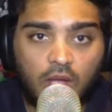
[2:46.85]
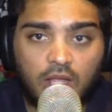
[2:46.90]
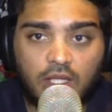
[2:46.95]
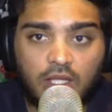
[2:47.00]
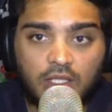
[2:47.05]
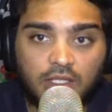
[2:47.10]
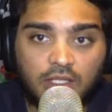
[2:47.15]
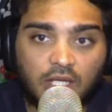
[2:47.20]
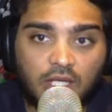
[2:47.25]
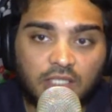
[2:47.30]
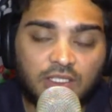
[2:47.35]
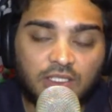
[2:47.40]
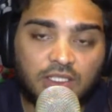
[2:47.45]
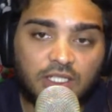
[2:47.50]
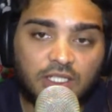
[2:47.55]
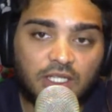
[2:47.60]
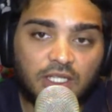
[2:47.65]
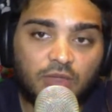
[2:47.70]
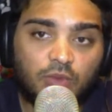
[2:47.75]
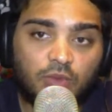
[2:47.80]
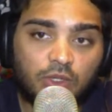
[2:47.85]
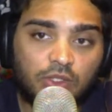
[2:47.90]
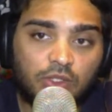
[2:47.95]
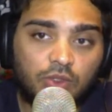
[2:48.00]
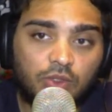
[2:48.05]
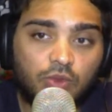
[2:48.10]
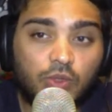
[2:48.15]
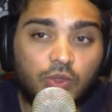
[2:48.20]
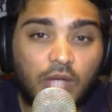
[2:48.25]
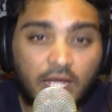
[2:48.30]
and see what
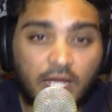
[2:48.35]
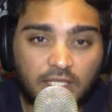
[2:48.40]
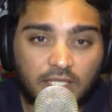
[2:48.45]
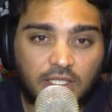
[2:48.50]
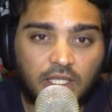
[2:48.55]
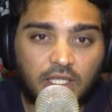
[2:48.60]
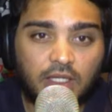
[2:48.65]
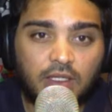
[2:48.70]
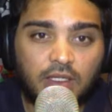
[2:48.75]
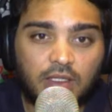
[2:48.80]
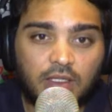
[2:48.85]
you guys think